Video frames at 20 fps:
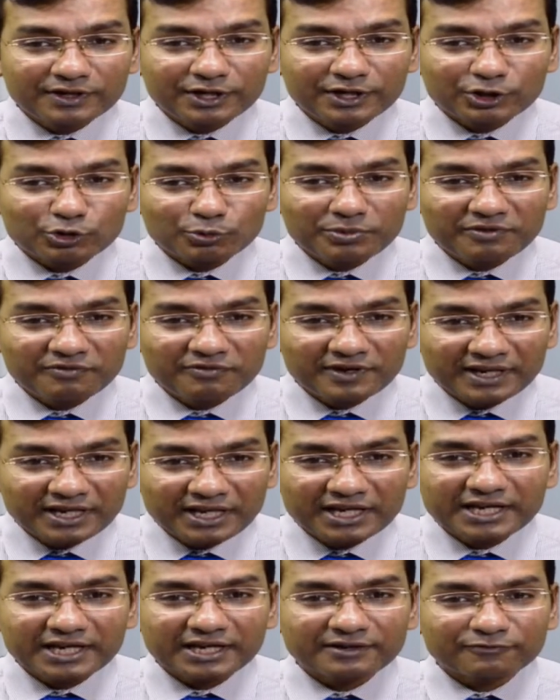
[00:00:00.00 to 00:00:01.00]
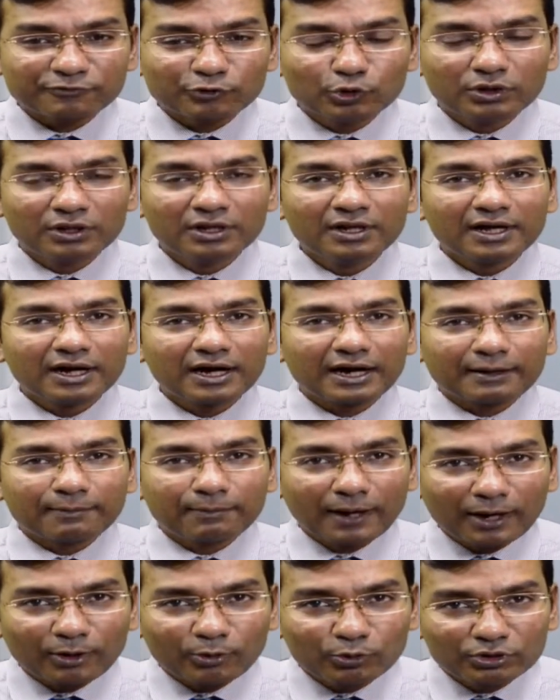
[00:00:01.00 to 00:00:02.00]
to be very careful
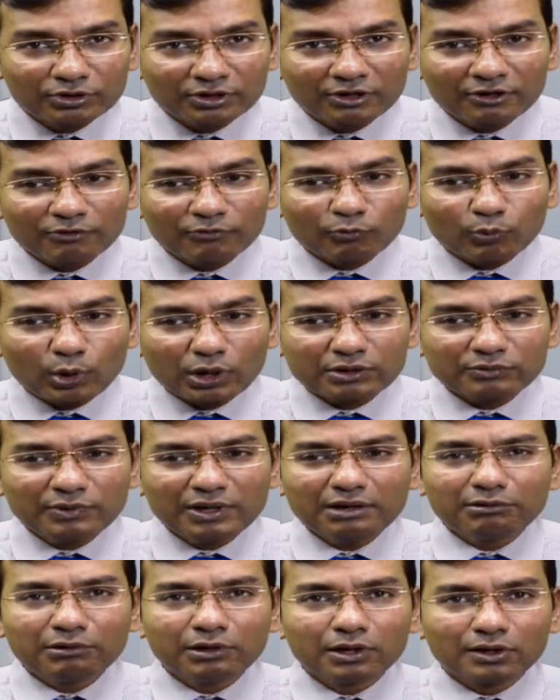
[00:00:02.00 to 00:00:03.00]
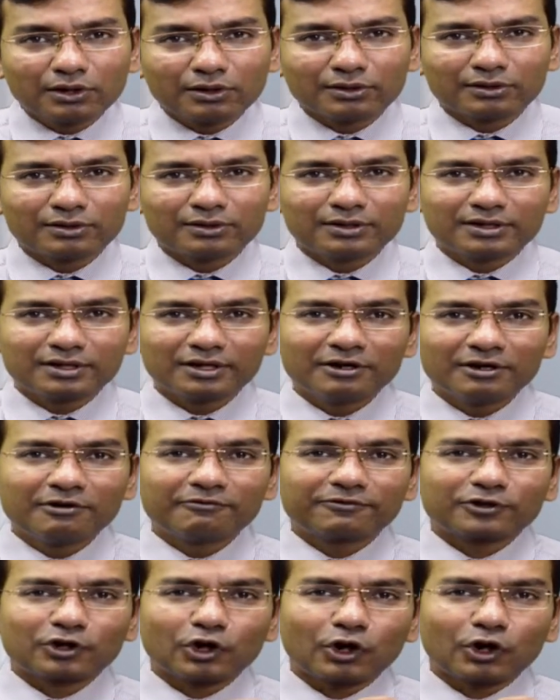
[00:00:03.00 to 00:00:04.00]
about what we learned
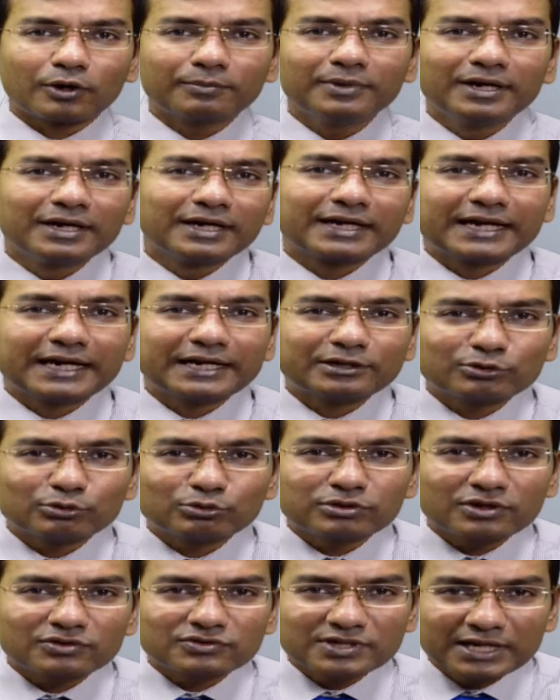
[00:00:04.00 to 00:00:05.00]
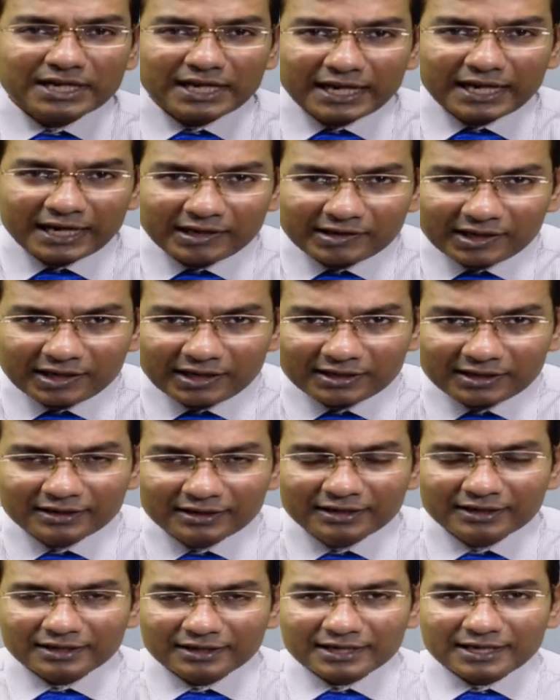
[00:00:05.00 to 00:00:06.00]
from CAT 2018.
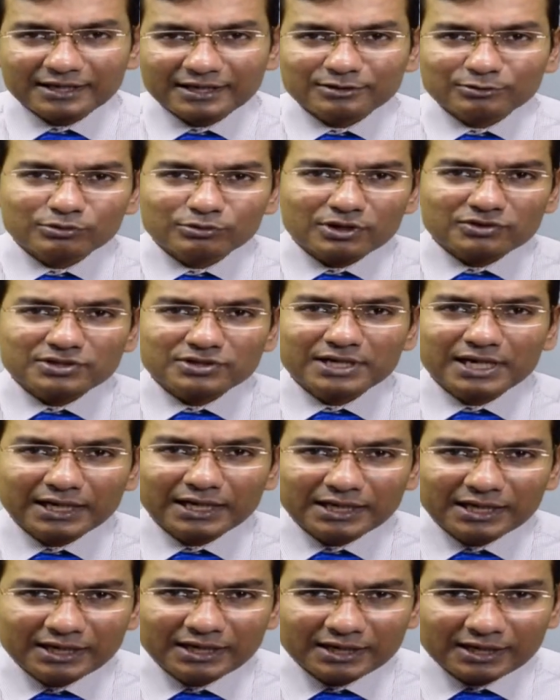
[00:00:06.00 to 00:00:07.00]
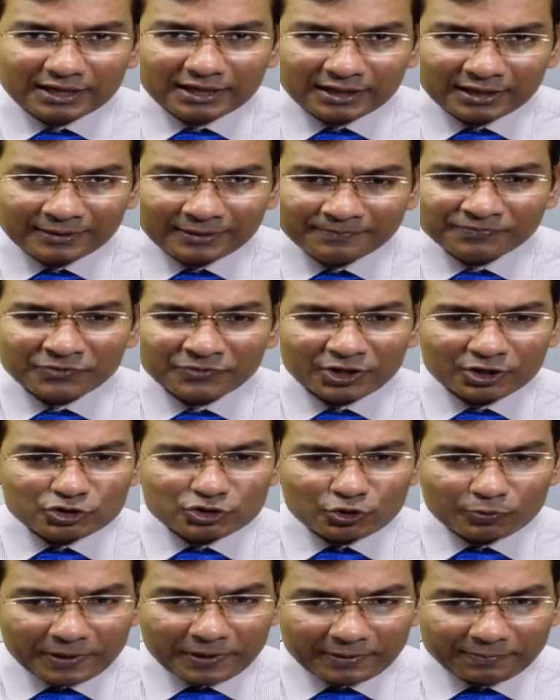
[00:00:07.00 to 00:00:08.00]
CAT 2018 ke
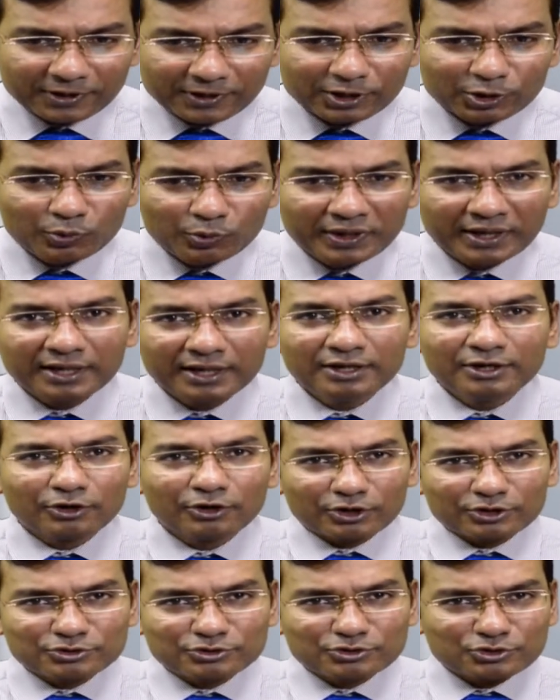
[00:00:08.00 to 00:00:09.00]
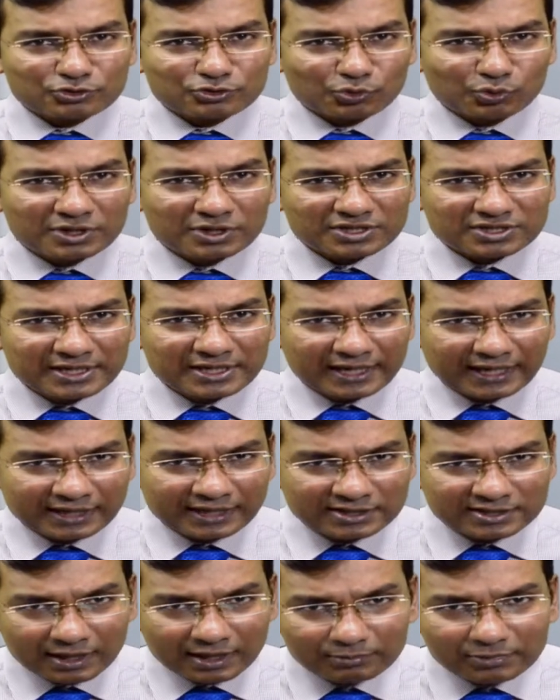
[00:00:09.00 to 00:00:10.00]
jo paper hue aur jo students ne
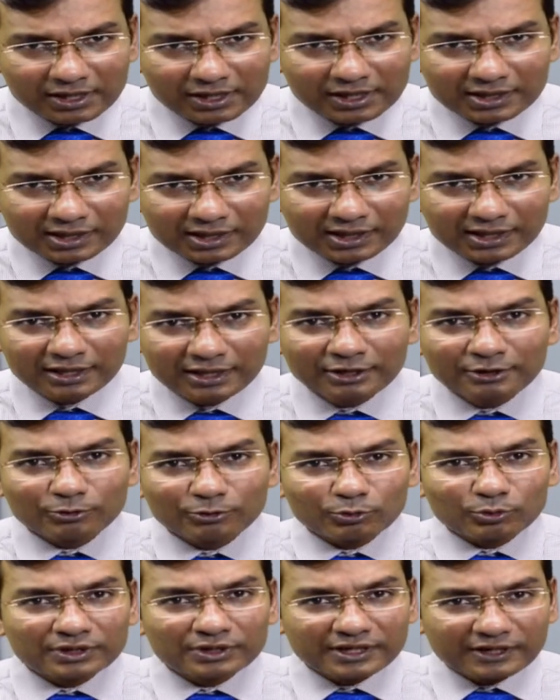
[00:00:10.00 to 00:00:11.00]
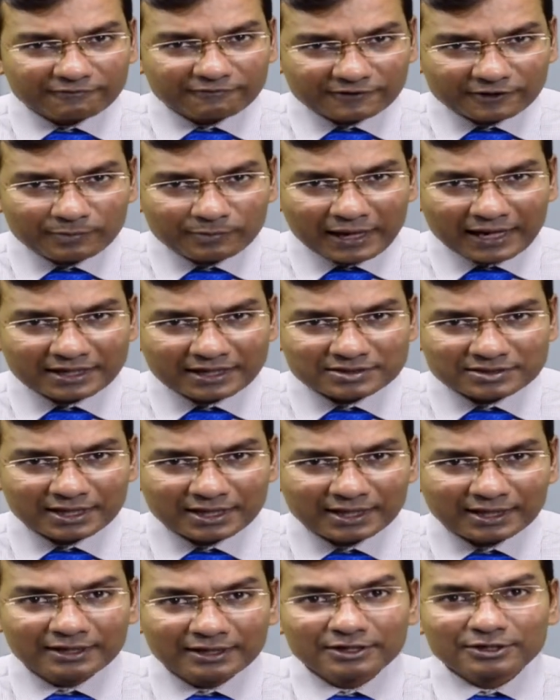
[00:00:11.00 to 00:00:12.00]
exam likhi unke feedback
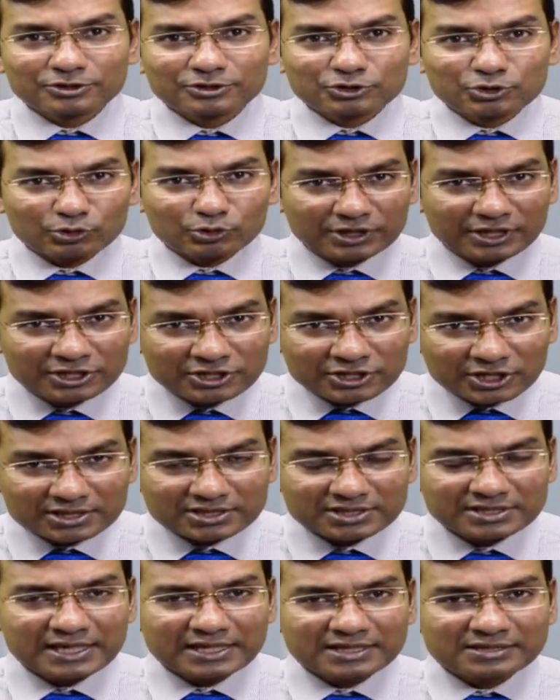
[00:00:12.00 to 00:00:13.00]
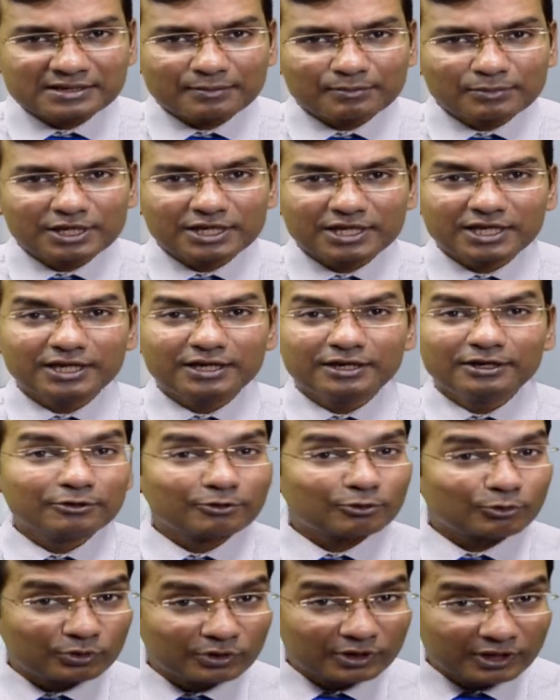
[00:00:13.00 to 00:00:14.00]
se, jo teachers ne exam likhi
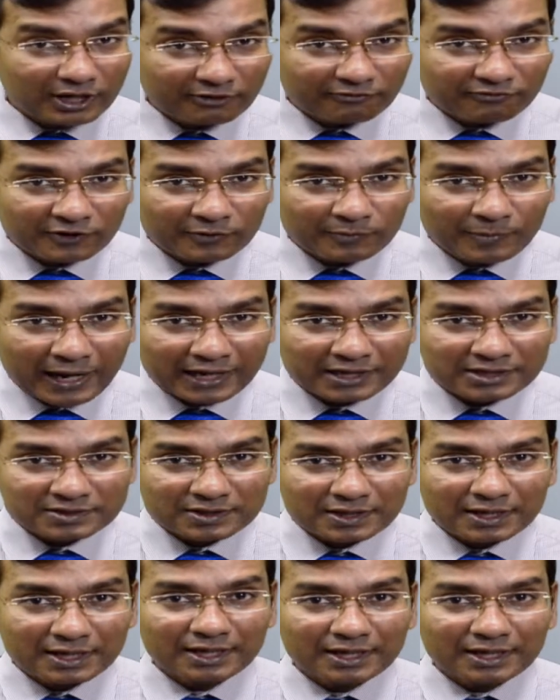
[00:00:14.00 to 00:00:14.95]
unke feedback se